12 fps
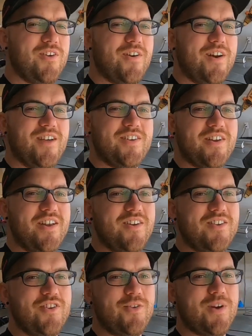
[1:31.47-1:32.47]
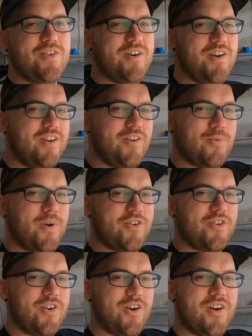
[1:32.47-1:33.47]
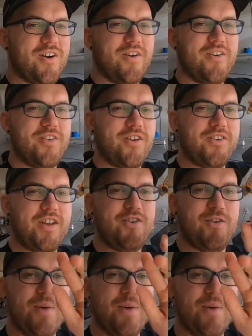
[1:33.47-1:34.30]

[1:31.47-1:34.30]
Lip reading: or an isolated situation is wash your car. So let's get to